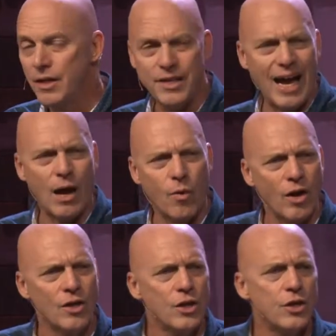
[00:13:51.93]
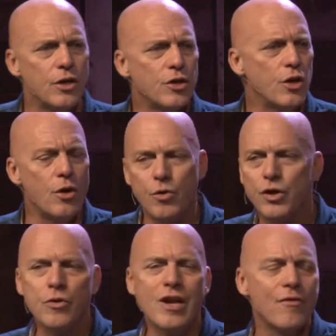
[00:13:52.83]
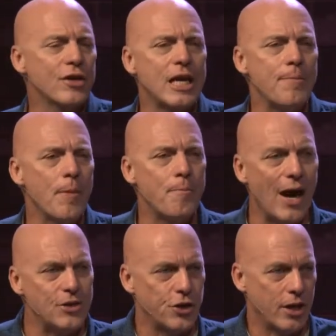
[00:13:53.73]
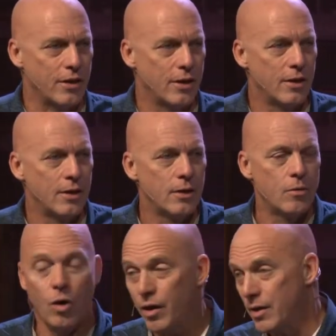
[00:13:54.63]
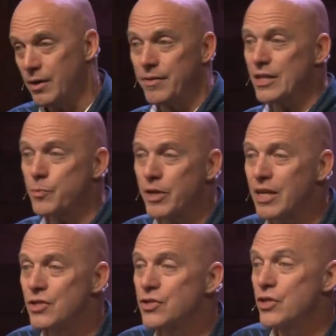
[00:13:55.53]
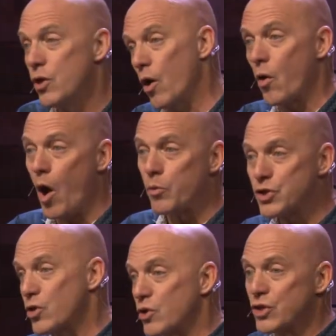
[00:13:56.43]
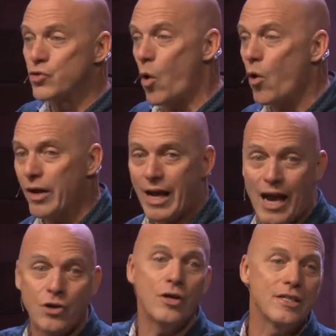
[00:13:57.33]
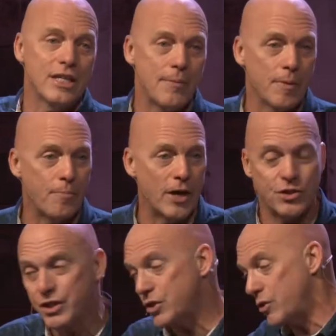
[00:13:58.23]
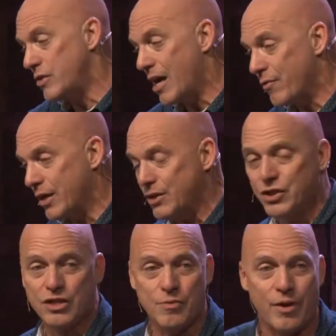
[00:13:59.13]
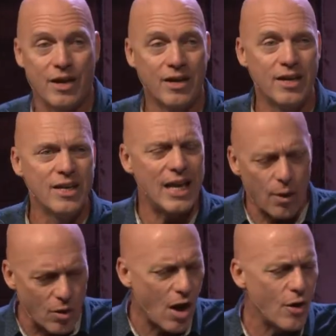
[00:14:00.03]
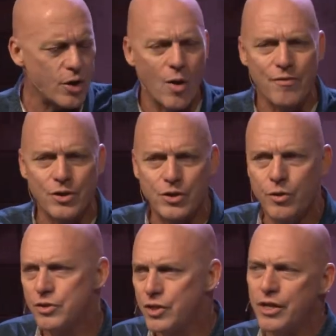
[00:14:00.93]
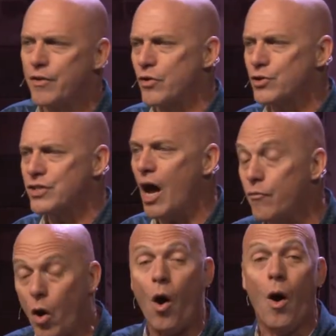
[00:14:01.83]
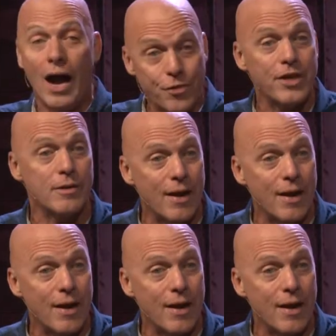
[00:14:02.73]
Yeah, well, you never keep a budget. Well, that's because you're always so controlling. I couldn't keep a budget because you'd never listen to me. Yeah, well, all you ever do is think of yourself. Oh, I think of